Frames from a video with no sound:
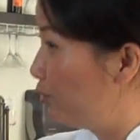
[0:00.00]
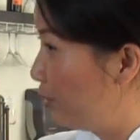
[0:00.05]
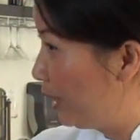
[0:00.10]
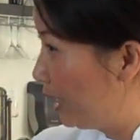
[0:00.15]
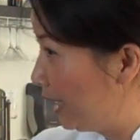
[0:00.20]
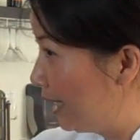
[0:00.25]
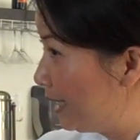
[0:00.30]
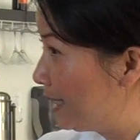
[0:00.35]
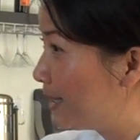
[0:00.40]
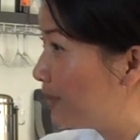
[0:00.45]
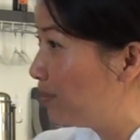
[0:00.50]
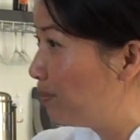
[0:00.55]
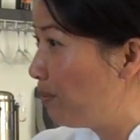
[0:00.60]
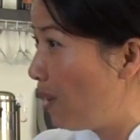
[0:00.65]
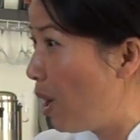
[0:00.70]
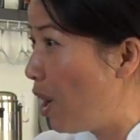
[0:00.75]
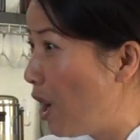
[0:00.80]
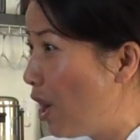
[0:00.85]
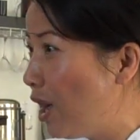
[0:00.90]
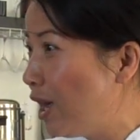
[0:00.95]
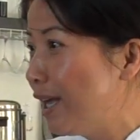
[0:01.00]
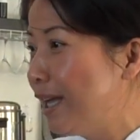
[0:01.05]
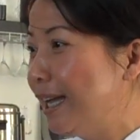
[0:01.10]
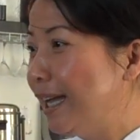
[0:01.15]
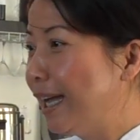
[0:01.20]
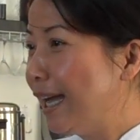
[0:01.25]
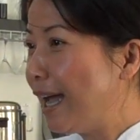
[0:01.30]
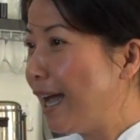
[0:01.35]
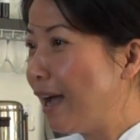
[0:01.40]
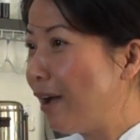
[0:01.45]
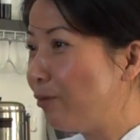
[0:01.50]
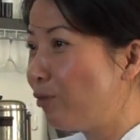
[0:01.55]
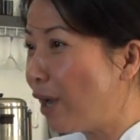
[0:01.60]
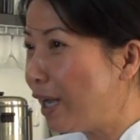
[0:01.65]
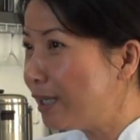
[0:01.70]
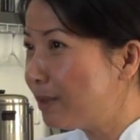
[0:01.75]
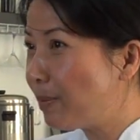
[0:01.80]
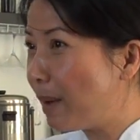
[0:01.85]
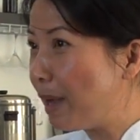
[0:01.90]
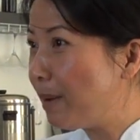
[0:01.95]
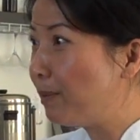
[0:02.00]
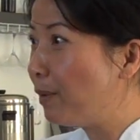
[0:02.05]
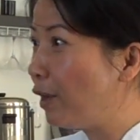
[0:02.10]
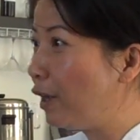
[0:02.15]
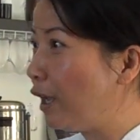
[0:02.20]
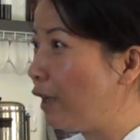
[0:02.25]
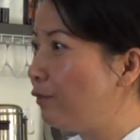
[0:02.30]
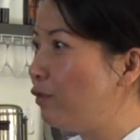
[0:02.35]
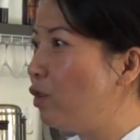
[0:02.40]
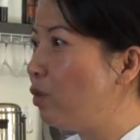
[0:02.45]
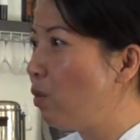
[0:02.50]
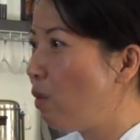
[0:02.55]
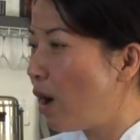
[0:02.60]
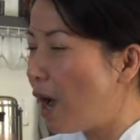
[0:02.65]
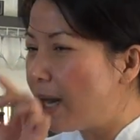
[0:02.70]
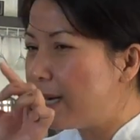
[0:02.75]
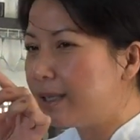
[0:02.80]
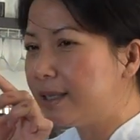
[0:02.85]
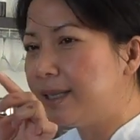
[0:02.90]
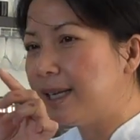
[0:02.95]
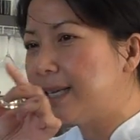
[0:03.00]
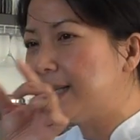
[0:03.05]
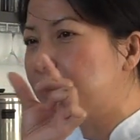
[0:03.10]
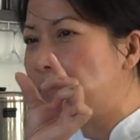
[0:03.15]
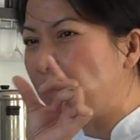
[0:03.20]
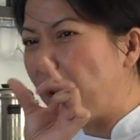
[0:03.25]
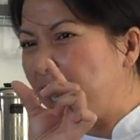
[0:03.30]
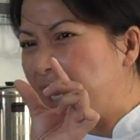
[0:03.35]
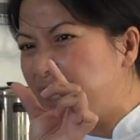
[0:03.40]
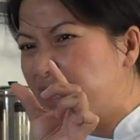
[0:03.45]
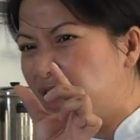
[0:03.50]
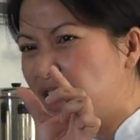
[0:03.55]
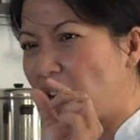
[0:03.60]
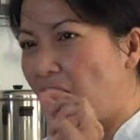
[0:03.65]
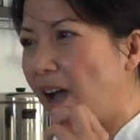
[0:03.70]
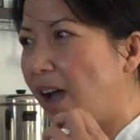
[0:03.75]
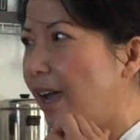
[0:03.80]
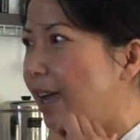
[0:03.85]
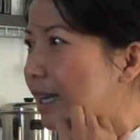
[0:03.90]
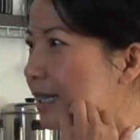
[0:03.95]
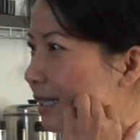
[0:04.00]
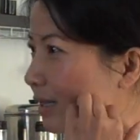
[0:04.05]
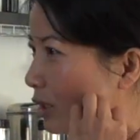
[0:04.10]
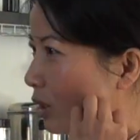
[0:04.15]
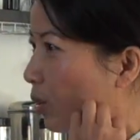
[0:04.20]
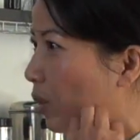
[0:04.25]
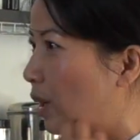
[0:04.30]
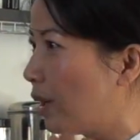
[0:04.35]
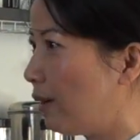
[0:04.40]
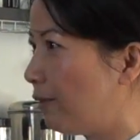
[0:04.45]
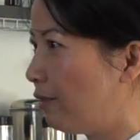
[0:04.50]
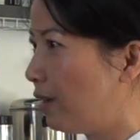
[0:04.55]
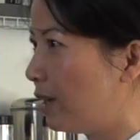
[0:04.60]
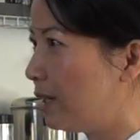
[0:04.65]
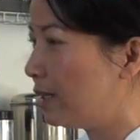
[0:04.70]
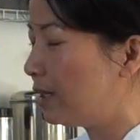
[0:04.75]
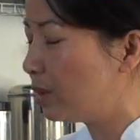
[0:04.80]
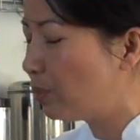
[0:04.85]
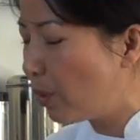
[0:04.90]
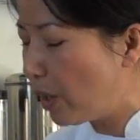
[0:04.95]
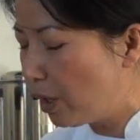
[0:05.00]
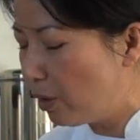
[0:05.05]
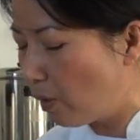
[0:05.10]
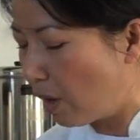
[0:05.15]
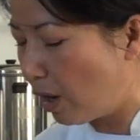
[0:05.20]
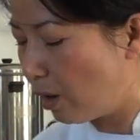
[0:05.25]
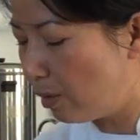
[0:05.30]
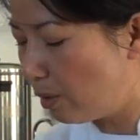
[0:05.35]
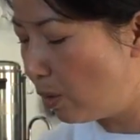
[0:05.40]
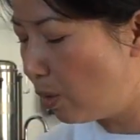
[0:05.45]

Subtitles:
really small rice paper if you want just bite-sized sort of a spring roll